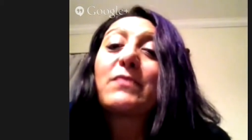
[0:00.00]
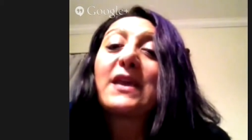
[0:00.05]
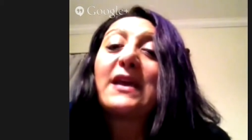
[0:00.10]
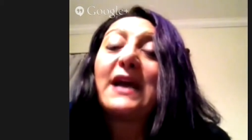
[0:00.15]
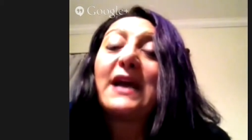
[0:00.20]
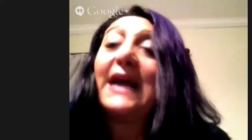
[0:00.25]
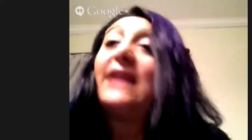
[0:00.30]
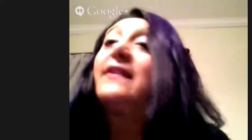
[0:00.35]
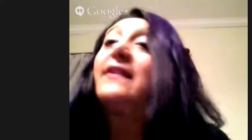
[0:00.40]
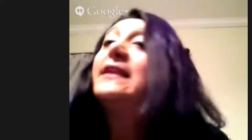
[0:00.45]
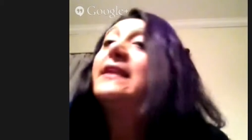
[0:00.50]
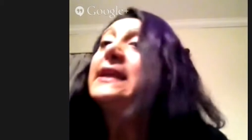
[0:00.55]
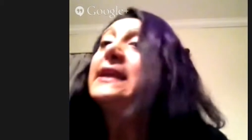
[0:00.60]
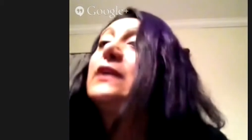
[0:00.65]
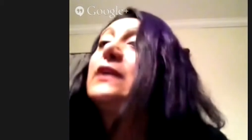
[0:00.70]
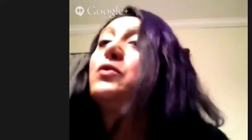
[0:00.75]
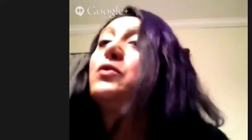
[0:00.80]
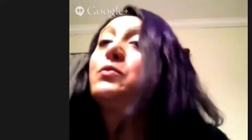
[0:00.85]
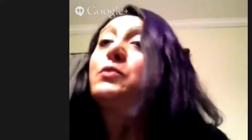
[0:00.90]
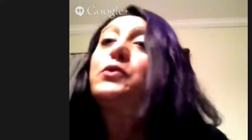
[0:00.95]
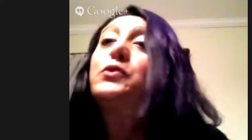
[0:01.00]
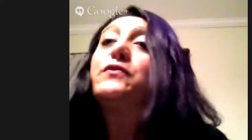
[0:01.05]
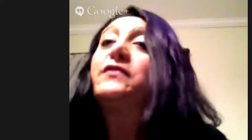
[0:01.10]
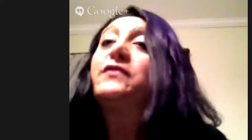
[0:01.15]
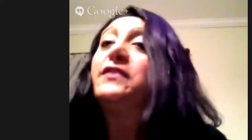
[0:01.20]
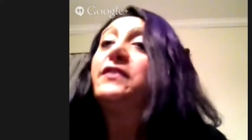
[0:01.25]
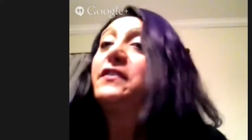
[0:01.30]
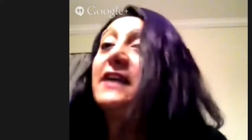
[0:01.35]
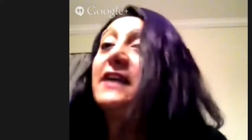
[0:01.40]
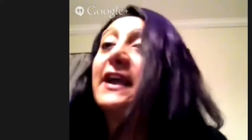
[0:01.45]
I think it removed
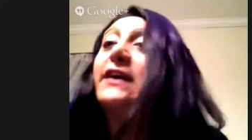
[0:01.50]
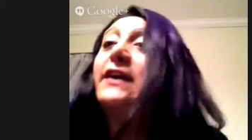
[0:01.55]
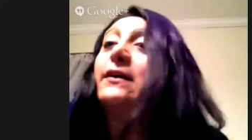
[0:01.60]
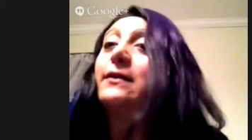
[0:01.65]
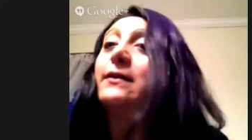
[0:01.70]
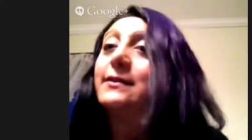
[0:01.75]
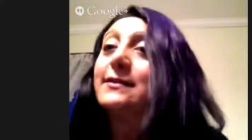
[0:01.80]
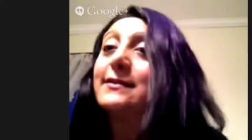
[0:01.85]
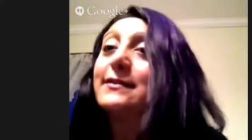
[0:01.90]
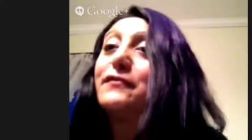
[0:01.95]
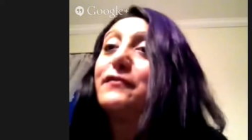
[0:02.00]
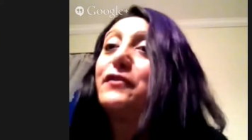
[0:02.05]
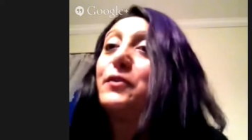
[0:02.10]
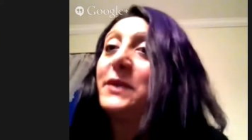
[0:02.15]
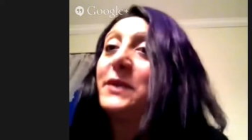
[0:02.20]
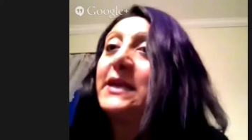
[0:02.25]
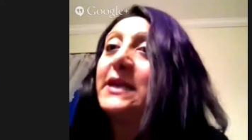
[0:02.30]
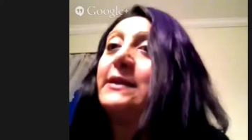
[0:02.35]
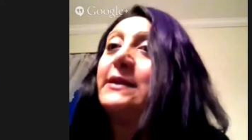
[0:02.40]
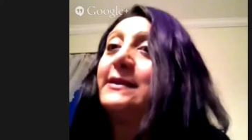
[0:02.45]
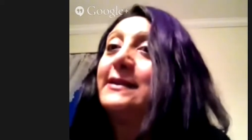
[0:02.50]
the veil for me.